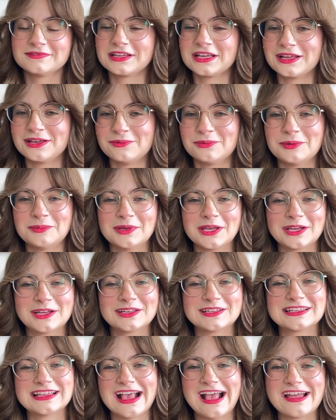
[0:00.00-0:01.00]
it would be a
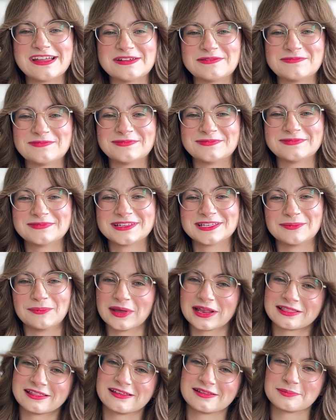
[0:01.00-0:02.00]
good time to
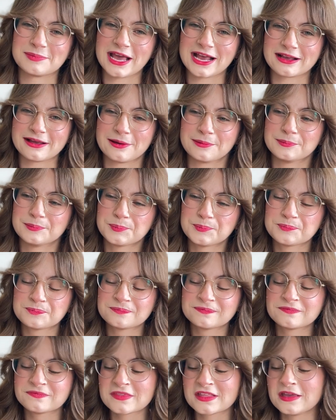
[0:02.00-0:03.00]
pick this back up.
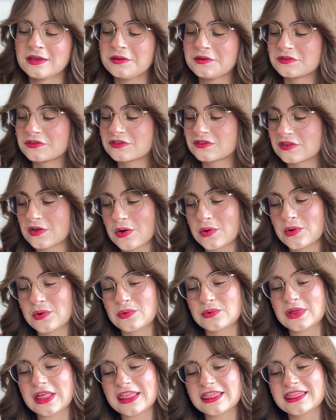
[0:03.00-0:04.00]

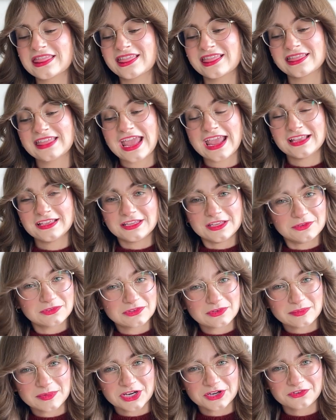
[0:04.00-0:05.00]
So thank you so
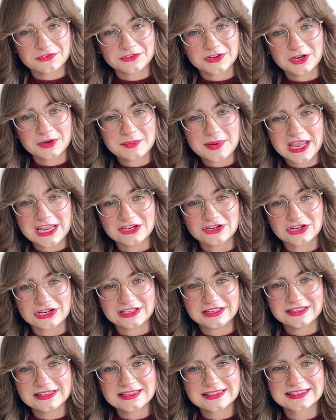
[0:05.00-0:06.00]
much for your
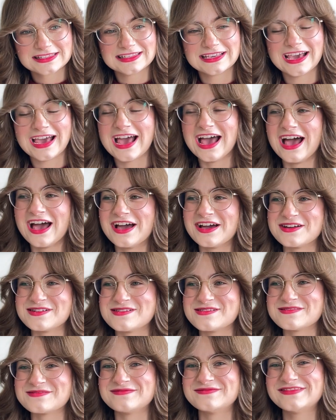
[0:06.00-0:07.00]
patience.
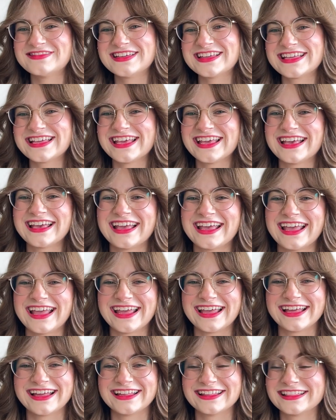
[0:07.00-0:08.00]

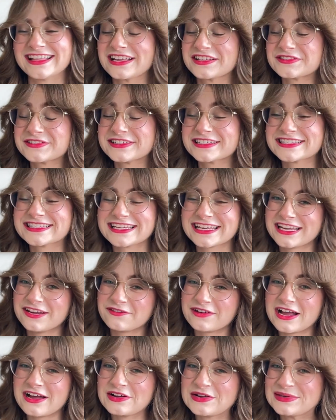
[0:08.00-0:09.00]
And thanks for sticking
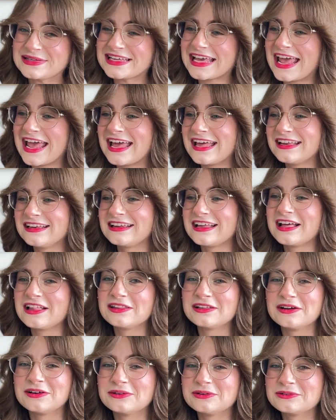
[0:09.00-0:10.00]
around, and
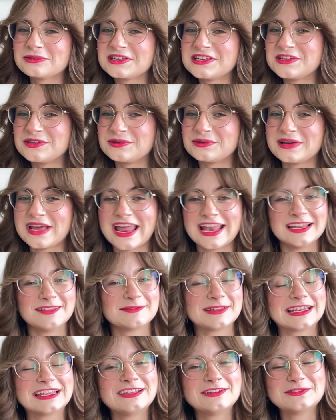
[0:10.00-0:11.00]
hello to
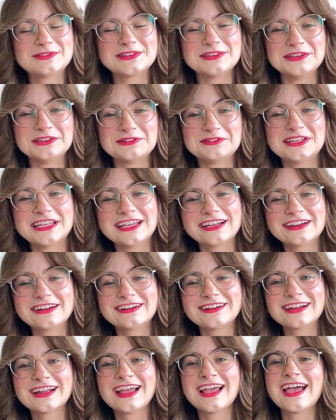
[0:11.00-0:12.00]
anybody who's new
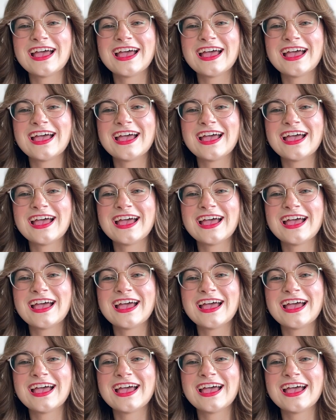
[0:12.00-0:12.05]
here.